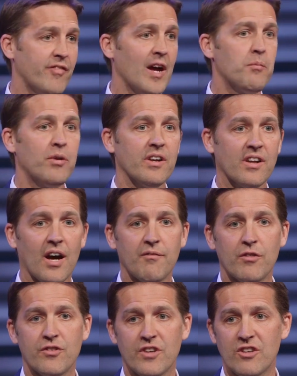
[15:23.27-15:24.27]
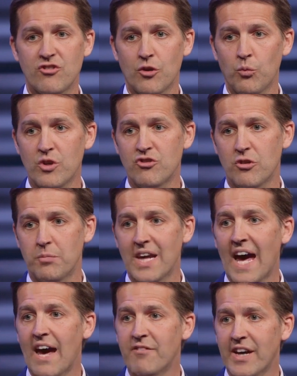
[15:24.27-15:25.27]
vibrant conversation we should be
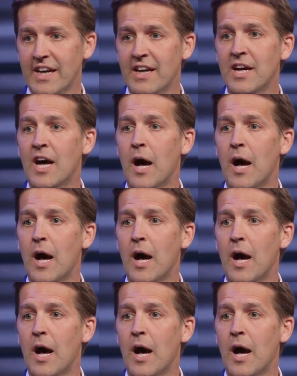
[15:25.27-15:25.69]
having